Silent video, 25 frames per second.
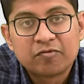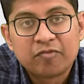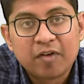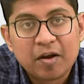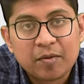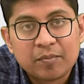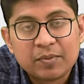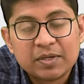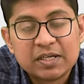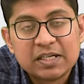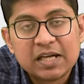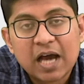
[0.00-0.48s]

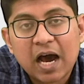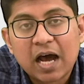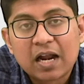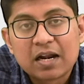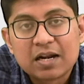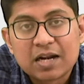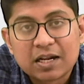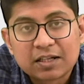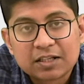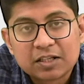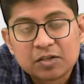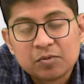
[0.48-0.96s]
family are
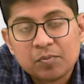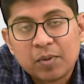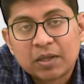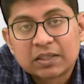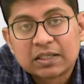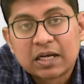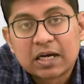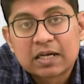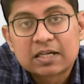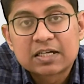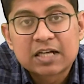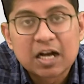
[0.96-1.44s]
nothing but
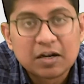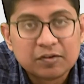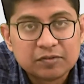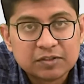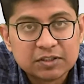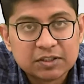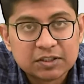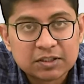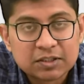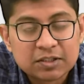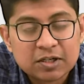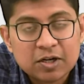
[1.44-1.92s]
a
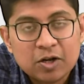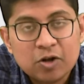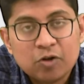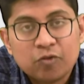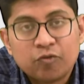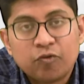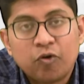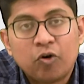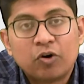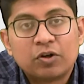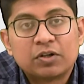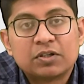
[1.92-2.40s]
cover
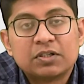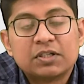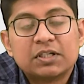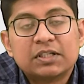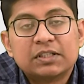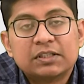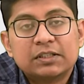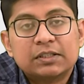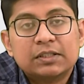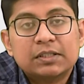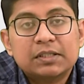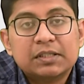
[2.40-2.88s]
for
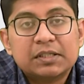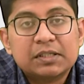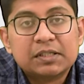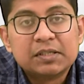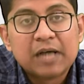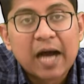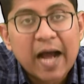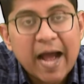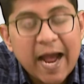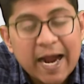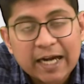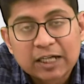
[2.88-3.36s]
the
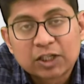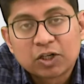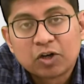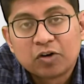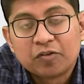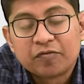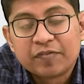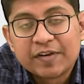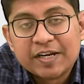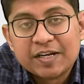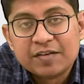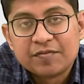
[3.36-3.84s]
act of
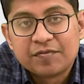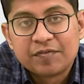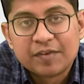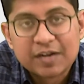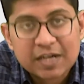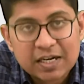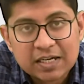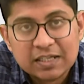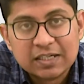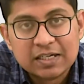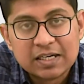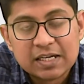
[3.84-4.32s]

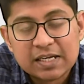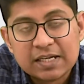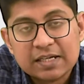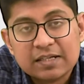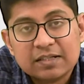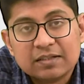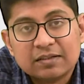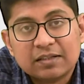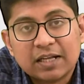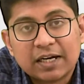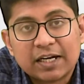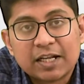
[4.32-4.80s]
infidelity
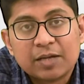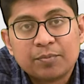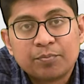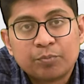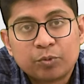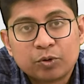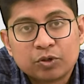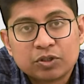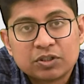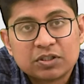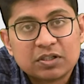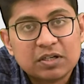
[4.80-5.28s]
that he
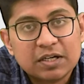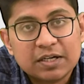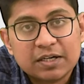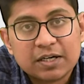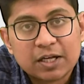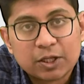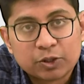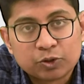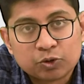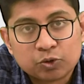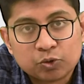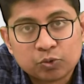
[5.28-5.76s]
puts
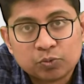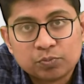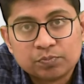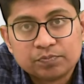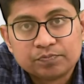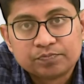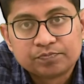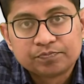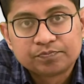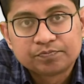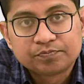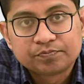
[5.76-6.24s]
Linda through.
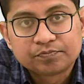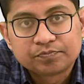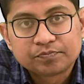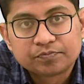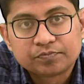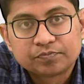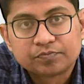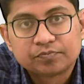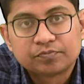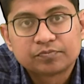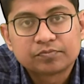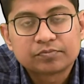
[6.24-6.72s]

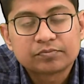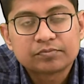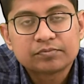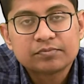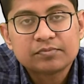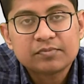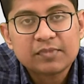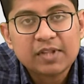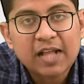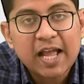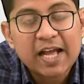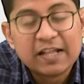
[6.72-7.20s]

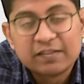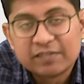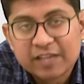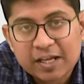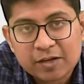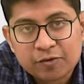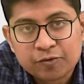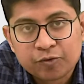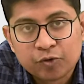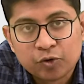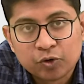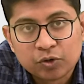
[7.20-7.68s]
And
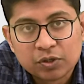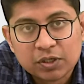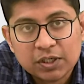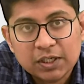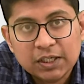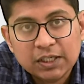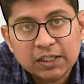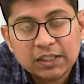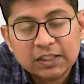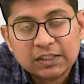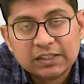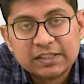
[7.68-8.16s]
therefore,
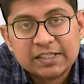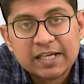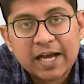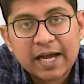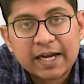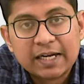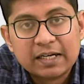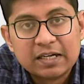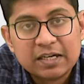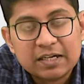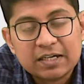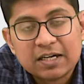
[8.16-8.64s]
the
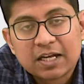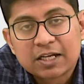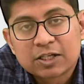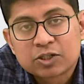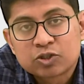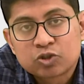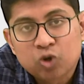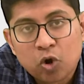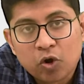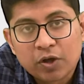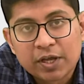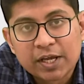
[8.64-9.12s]
Linda's
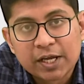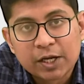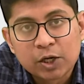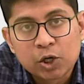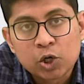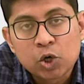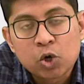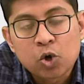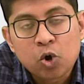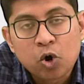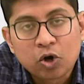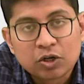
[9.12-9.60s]

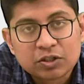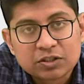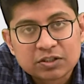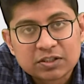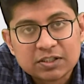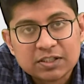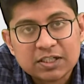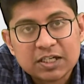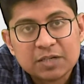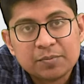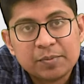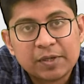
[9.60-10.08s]
stocking
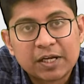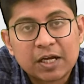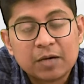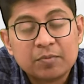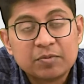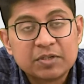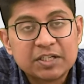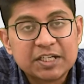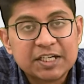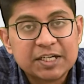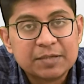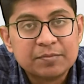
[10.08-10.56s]
constantly
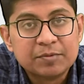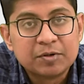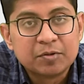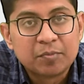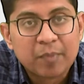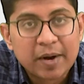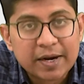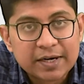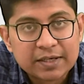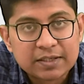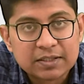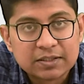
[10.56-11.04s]
become grim
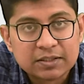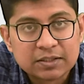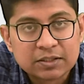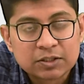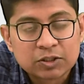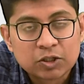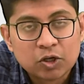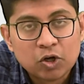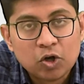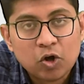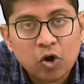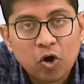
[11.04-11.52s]

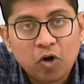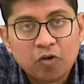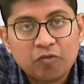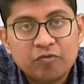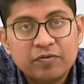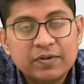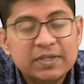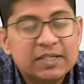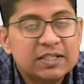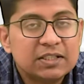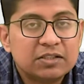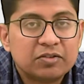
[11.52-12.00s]
reminders of
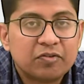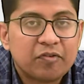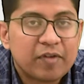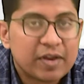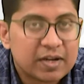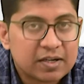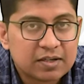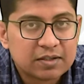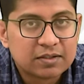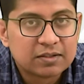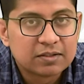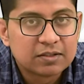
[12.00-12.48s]
Willy's
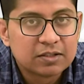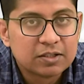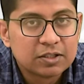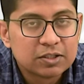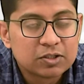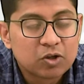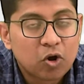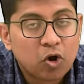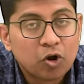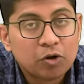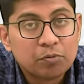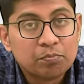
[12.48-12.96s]
failure
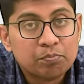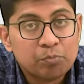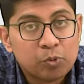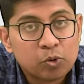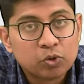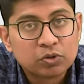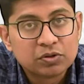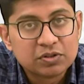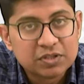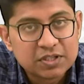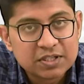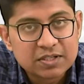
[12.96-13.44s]
on
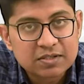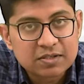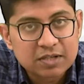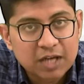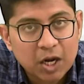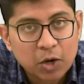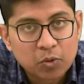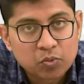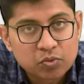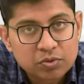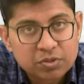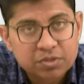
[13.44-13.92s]
both these
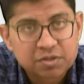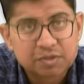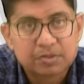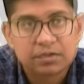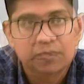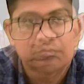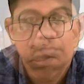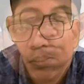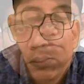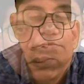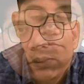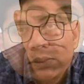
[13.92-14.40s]
counts.